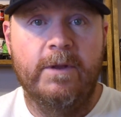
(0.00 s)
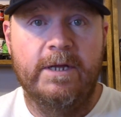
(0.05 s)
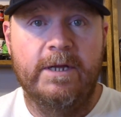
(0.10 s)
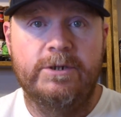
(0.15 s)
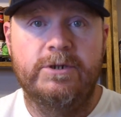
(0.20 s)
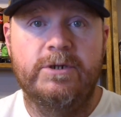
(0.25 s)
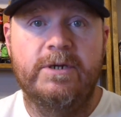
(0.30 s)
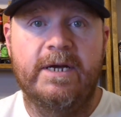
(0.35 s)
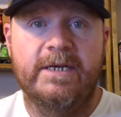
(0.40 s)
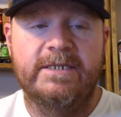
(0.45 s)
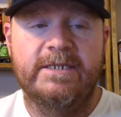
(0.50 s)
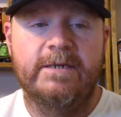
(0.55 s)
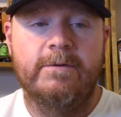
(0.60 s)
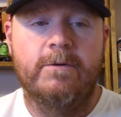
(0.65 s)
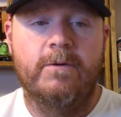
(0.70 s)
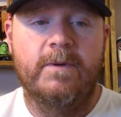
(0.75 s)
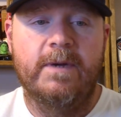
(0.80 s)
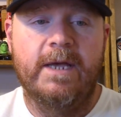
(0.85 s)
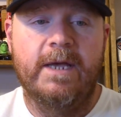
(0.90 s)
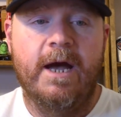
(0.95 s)
it and let you guys see
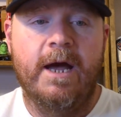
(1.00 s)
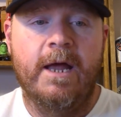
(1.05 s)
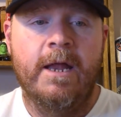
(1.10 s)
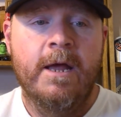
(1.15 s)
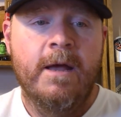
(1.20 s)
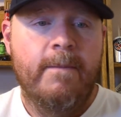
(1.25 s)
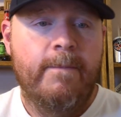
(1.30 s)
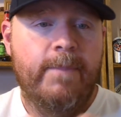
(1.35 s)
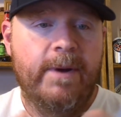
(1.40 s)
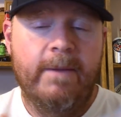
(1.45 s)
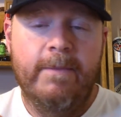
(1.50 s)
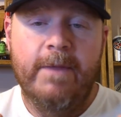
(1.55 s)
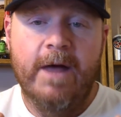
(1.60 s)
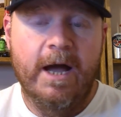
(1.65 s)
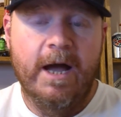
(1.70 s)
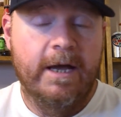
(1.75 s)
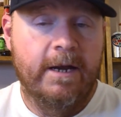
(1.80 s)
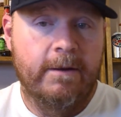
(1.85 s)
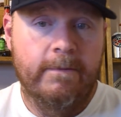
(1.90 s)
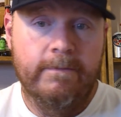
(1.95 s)
what we got, but I'm
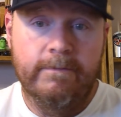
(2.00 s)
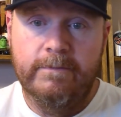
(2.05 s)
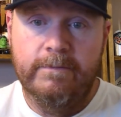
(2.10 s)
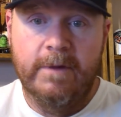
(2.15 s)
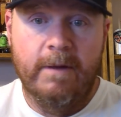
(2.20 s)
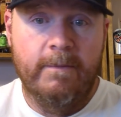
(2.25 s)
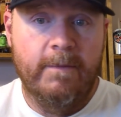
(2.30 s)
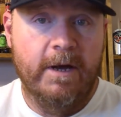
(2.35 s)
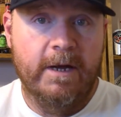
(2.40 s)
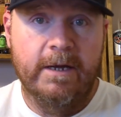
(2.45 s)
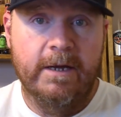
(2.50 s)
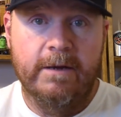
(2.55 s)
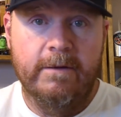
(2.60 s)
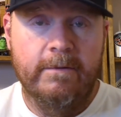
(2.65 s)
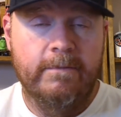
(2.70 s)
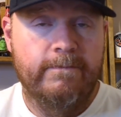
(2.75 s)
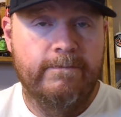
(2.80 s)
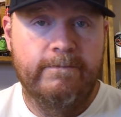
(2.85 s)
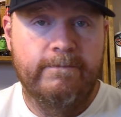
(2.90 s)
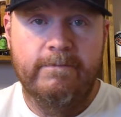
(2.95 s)
not
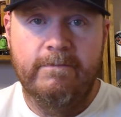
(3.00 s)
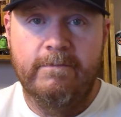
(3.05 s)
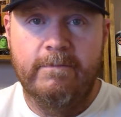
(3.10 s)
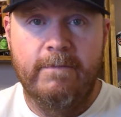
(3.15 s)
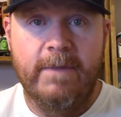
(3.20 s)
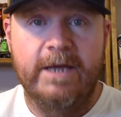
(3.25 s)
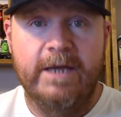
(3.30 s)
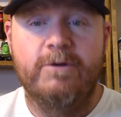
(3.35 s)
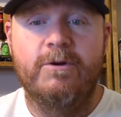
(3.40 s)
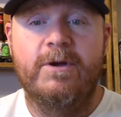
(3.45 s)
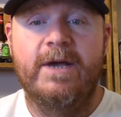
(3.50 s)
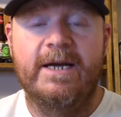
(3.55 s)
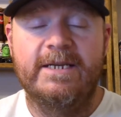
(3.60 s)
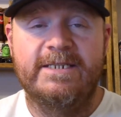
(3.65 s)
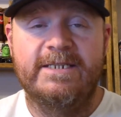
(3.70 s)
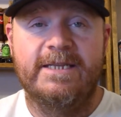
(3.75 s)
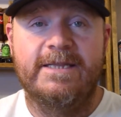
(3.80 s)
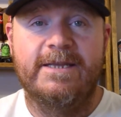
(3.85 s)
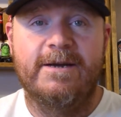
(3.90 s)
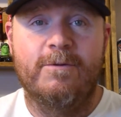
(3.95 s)
gonna make you
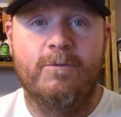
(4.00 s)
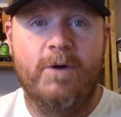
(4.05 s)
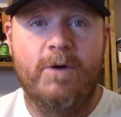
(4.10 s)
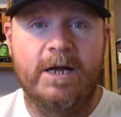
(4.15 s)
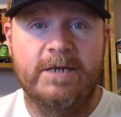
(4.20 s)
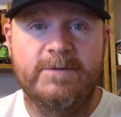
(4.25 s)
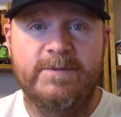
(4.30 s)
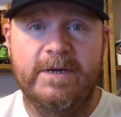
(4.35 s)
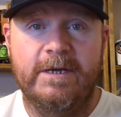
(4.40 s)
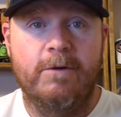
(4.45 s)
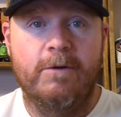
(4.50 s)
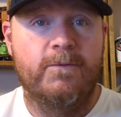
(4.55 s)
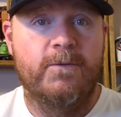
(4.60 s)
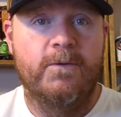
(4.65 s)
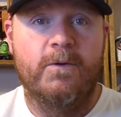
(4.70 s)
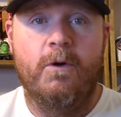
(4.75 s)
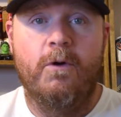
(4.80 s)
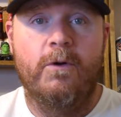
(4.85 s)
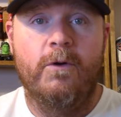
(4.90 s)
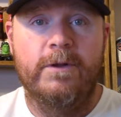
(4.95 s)
guys sit there and watch me go
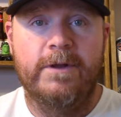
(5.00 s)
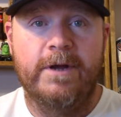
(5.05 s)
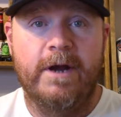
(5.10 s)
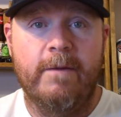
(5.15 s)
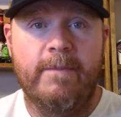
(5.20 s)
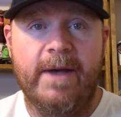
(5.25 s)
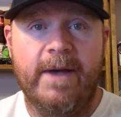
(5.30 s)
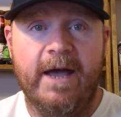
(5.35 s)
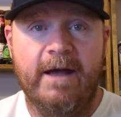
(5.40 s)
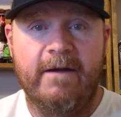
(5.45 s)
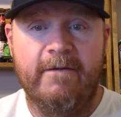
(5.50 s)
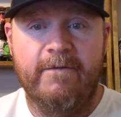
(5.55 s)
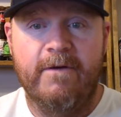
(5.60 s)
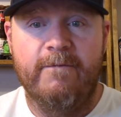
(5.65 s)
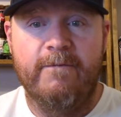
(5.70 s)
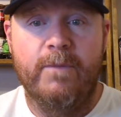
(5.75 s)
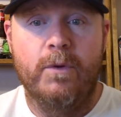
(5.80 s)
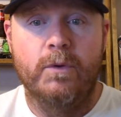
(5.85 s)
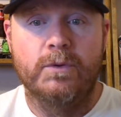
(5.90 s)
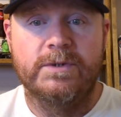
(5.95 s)
through a whole entire bag of
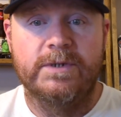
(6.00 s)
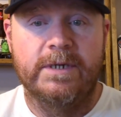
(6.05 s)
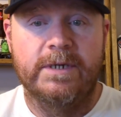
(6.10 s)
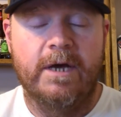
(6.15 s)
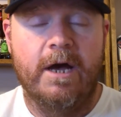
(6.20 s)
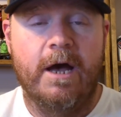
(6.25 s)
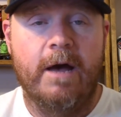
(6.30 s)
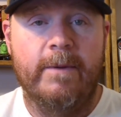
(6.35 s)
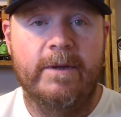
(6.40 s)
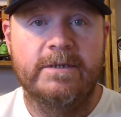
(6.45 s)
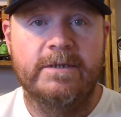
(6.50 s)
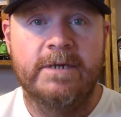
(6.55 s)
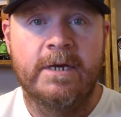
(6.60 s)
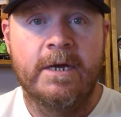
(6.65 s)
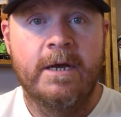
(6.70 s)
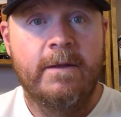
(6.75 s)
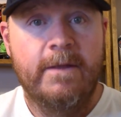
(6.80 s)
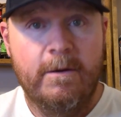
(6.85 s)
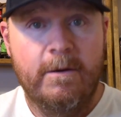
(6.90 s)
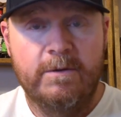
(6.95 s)
mostly commons.
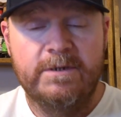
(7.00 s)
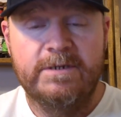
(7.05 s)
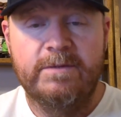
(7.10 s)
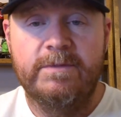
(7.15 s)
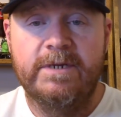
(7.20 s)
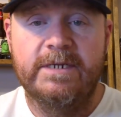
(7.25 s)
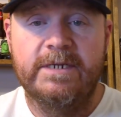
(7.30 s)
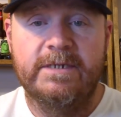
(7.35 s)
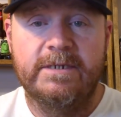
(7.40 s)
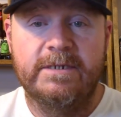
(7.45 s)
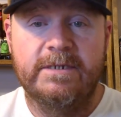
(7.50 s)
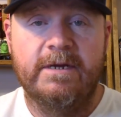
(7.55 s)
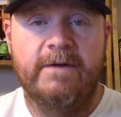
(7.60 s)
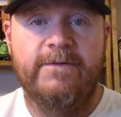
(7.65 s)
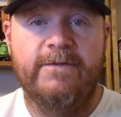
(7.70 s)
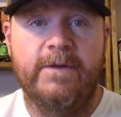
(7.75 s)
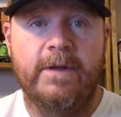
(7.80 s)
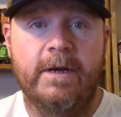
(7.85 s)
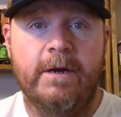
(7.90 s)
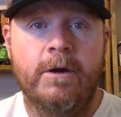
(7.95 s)
There was some decent
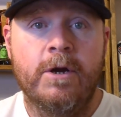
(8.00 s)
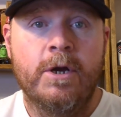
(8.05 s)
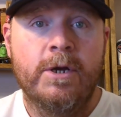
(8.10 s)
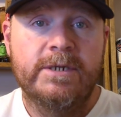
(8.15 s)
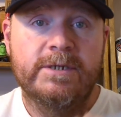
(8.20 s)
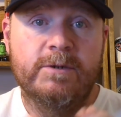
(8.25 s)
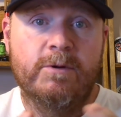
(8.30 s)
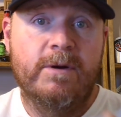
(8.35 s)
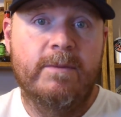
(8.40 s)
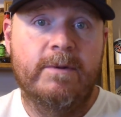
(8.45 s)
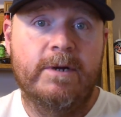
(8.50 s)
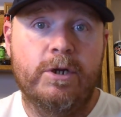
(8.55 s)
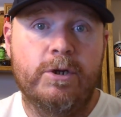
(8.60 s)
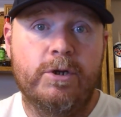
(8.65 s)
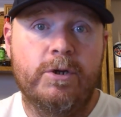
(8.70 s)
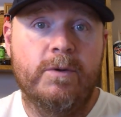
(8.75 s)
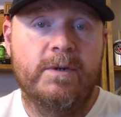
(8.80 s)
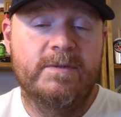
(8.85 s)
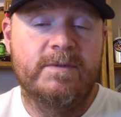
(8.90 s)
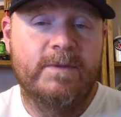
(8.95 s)
stuff in there. So what I'm going to
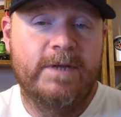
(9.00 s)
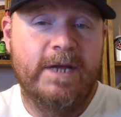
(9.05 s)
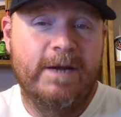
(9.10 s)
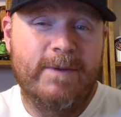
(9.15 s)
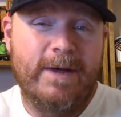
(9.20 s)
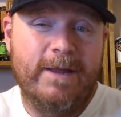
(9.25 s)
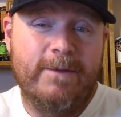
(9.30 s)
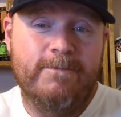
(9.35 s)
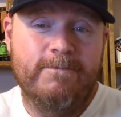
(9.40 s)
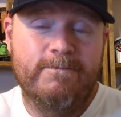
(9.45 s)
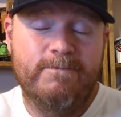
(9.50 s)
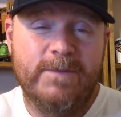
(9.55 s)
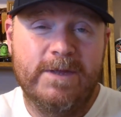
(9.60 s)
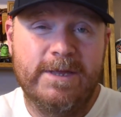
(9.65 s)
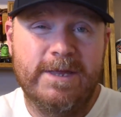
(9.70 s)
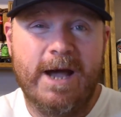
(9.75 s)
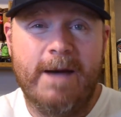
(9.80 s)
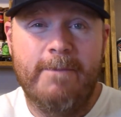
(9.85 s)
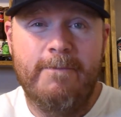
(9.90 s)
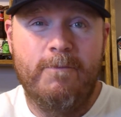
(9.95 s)
do is I'm going to take about the
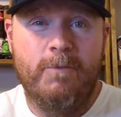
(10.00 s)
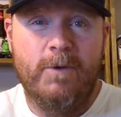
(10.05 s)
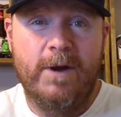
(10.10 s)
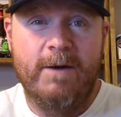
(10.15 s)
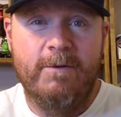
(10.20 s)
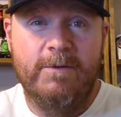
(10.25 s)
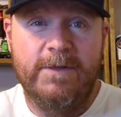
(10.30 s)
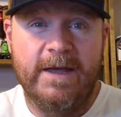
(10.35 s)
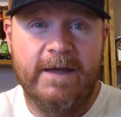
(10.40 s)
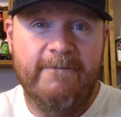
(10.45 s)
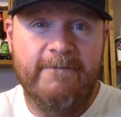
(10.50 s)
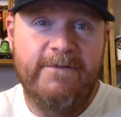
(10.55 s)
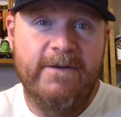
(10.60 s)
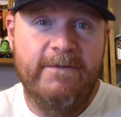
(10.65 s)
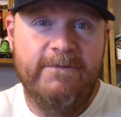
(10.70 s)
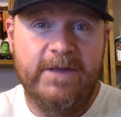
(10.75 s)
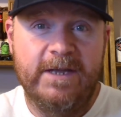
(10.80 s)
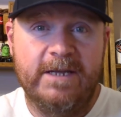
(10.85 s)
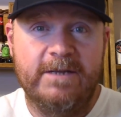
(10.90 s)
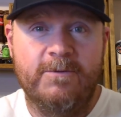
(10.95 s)
top, what I would think
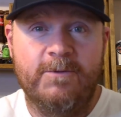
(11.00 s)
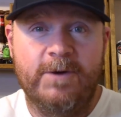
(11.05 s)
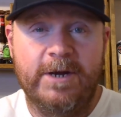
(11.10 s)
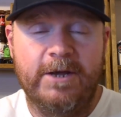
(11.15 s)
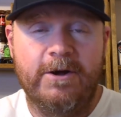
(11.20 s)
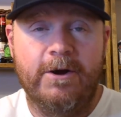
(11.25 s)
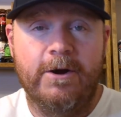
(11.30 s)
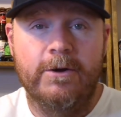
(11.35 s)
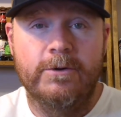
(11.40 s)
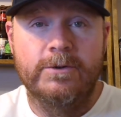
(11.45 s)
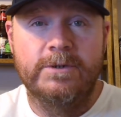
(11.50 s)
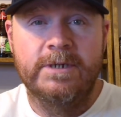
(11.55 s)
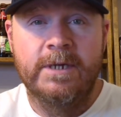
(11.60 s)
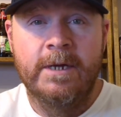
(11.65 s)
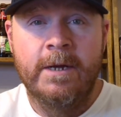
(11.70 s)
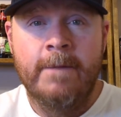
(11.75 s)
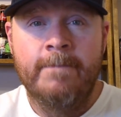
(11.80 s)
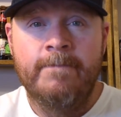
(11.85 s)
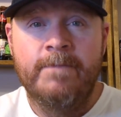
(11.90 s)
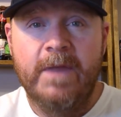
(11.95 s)
15, 20 cards,
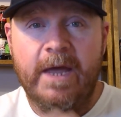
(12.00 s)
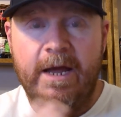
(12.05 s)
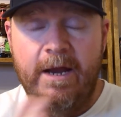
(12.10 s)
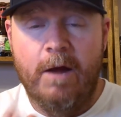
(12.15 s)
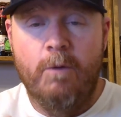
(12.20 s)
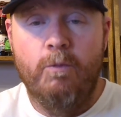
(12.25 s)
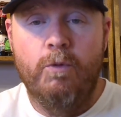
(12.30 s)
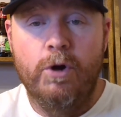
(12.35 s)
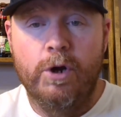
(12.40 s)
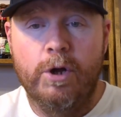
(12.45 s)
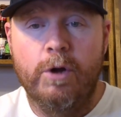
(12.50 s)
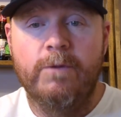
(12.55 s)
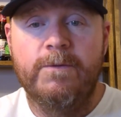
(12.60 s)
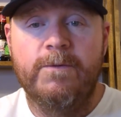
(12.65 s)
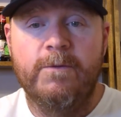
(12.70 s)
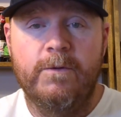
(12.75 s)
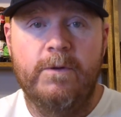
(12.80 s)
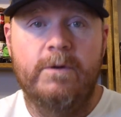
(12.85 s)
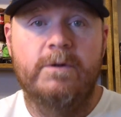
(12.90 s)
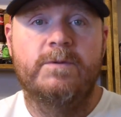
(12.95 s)
and we'll go
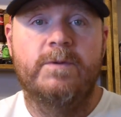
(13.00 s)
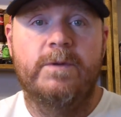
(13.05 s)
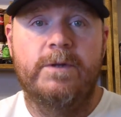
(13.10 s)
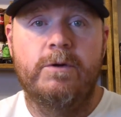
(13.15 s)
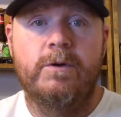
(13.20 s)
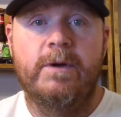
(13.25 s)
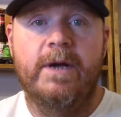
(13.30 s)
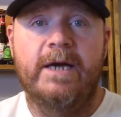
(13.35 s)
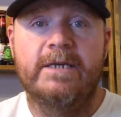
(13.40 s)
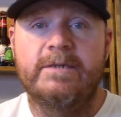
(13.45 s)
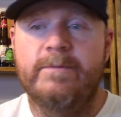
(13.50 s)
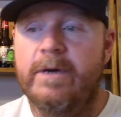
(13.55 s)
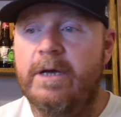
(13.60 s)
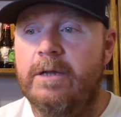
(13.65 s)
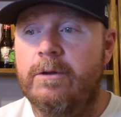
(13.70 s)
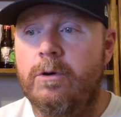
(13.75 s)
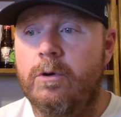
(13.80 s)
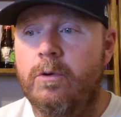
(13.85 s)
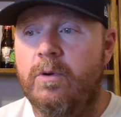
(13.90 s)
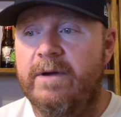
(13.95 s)
through those with you guys and make
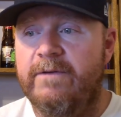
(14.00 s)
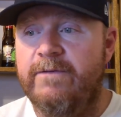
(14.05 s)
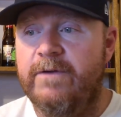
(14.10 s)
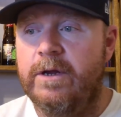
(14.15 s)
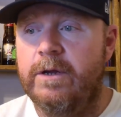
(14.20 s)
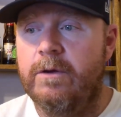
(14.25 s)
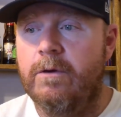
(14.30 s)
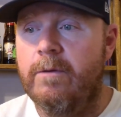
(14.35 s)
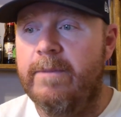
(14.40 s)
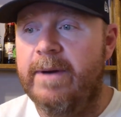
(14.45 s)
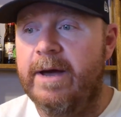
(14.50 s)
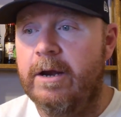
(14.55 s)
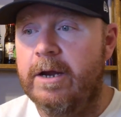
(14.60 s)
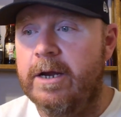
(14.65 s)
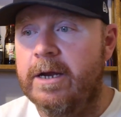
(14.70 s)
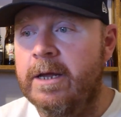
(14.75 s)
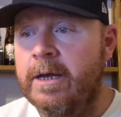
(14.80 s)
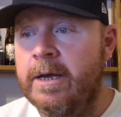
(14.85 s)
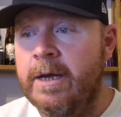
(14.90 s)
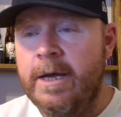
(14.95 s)
a little quick video about
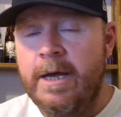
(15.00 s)
it.